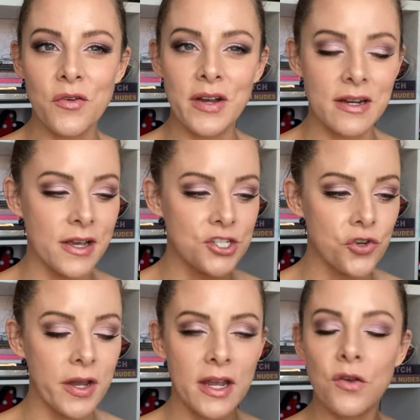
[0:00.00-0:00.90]
really nice
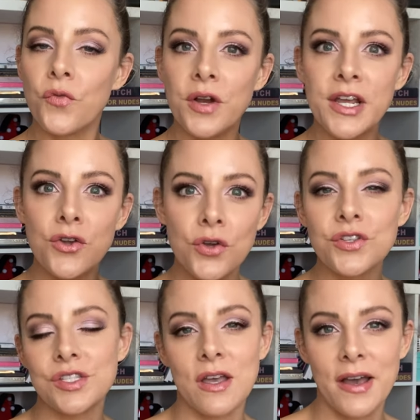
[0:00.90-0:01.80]
treat and a really
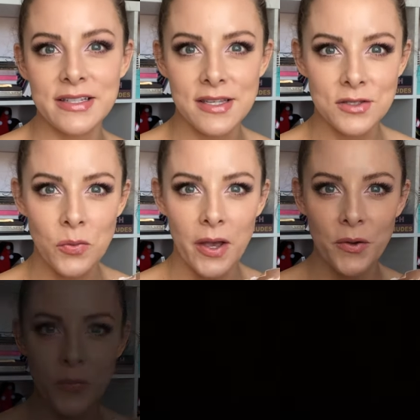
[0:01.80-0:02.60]
good size as well.